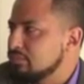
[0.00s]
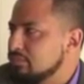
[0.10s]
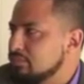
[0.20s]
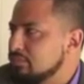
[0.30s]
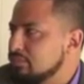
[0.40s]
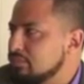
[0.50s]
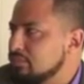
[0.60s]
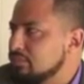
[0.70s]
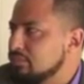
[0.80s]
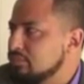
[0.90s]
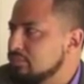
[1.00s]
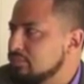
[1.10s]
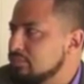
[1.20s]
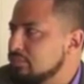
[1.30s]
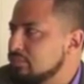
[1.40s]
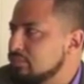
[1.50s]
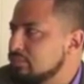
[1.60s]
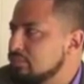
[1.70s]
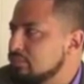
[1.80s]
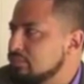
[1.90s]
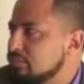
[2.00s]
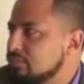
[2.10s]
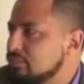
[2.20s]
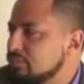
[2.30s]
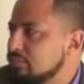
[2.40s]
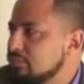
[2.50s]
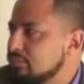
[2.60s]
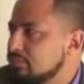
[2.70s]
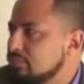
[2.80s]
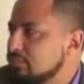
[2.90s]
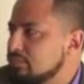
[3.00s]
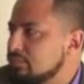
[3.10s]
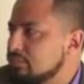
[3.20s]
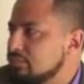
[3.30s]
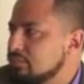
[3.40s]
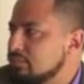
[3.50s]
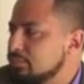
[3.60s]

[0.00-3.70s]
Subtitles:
(silent)